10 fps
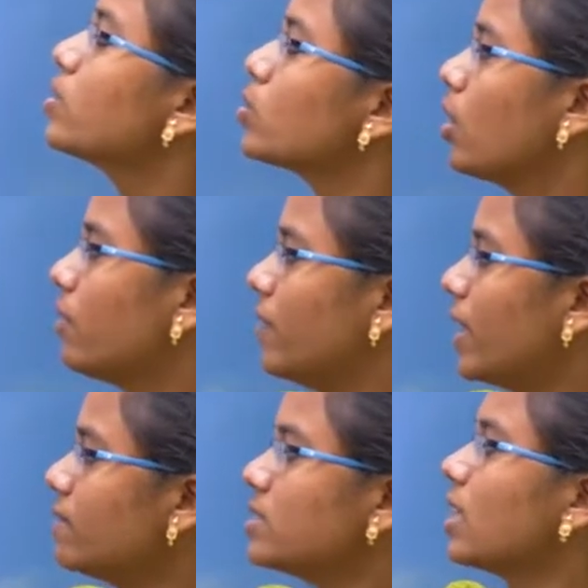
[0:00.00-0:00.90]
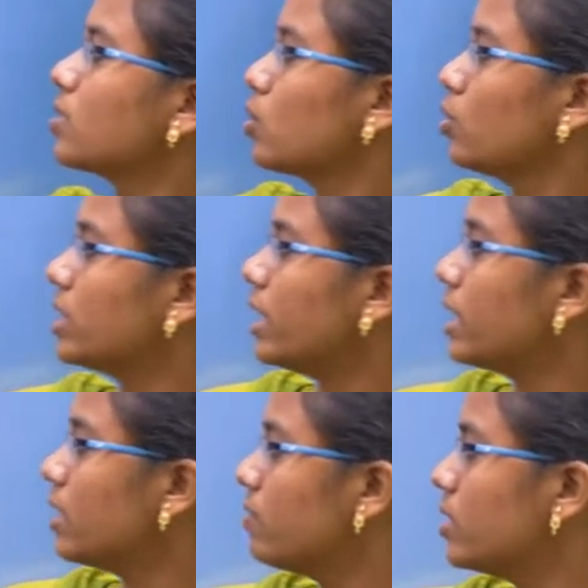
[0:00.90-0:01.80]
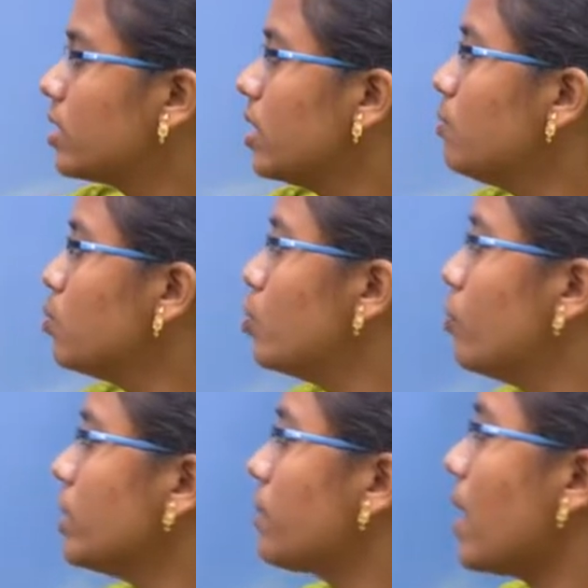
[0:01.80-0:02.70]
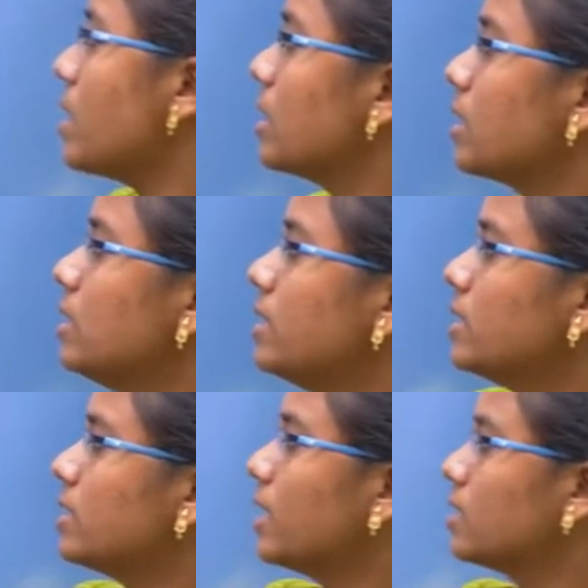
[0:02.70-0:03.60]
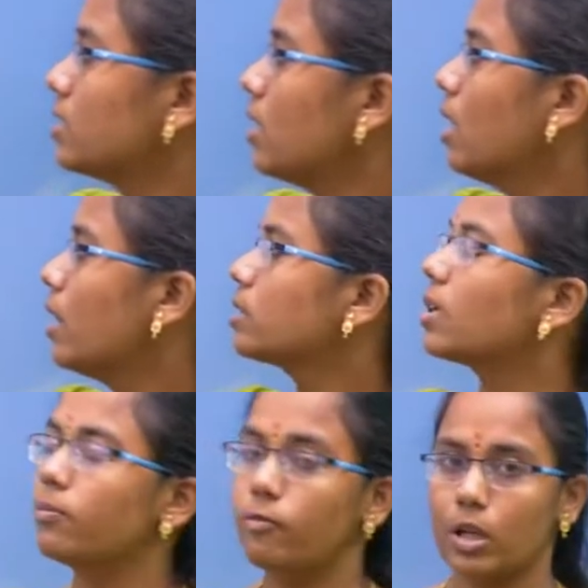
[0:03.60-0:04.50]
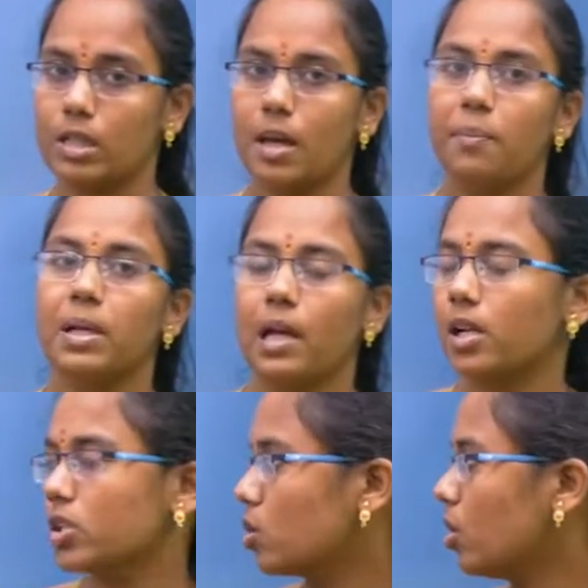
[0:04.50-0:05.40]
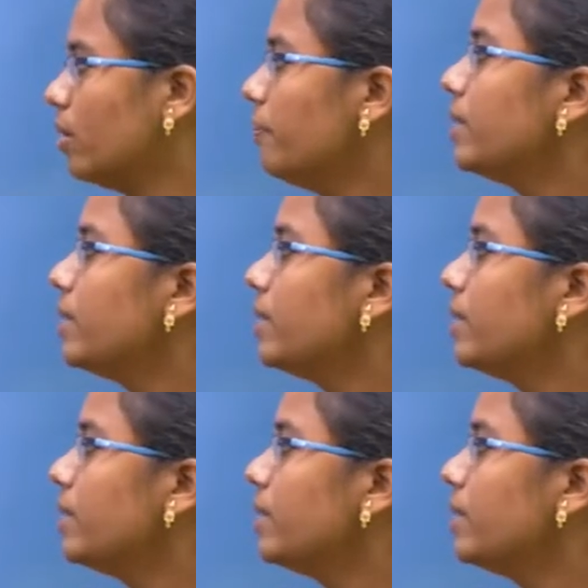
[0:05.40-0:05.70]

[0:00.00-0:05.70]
So a wave is associated with a moving particle, he says. So for example, electron.